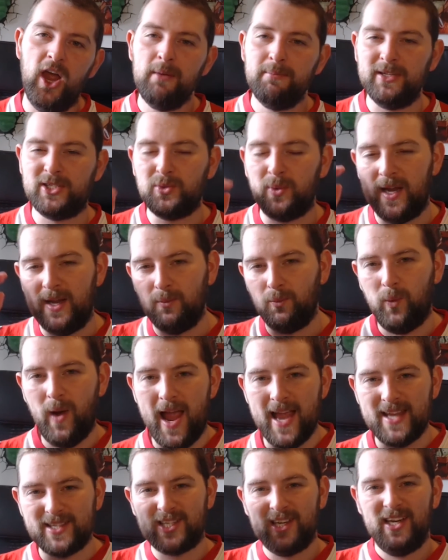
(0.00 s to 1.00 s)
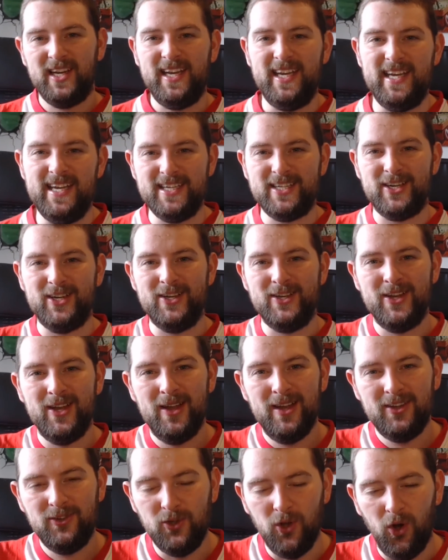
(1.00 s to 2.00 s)
Between Wes, Egan,
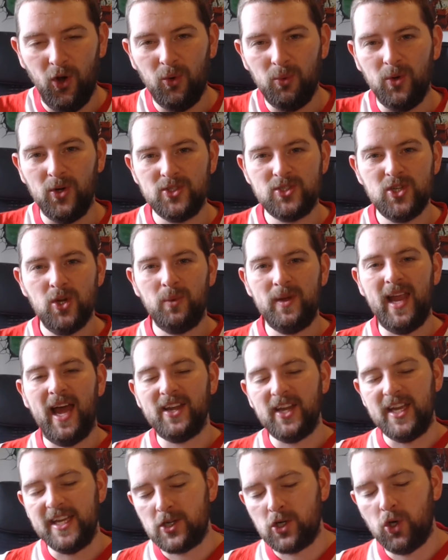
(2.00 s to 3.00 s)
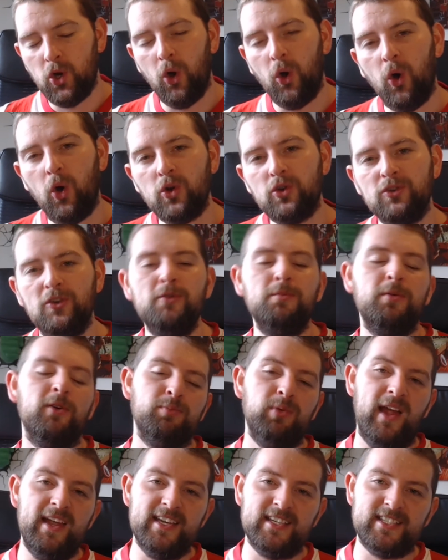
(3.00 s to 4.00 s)
Norwood, we had a core group of
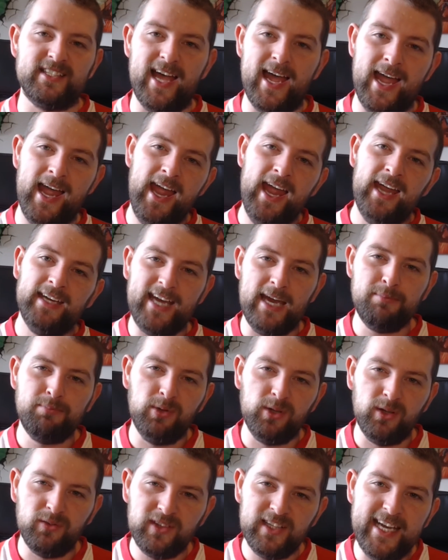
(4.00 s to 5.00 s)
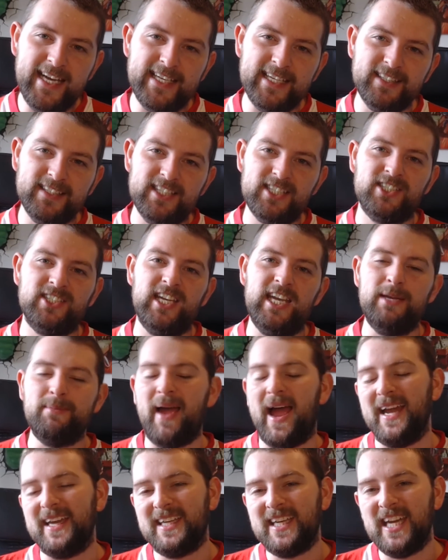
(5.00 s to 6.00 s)
players there capable of leading this team
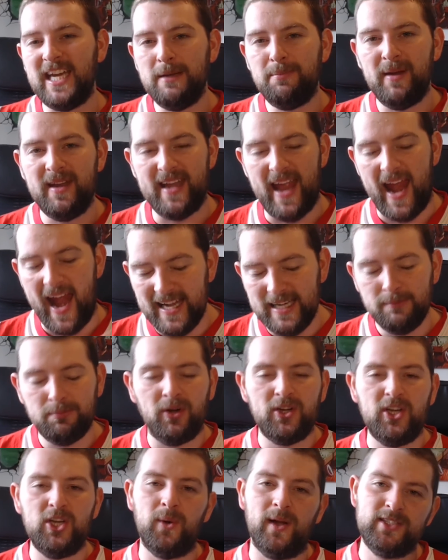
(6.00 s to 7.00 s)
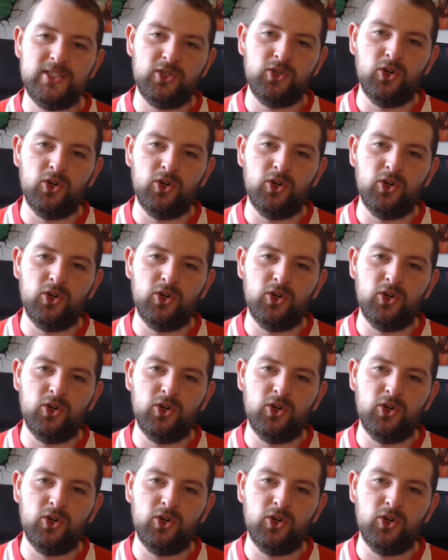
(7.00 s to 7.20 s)
and keeping anybody who had to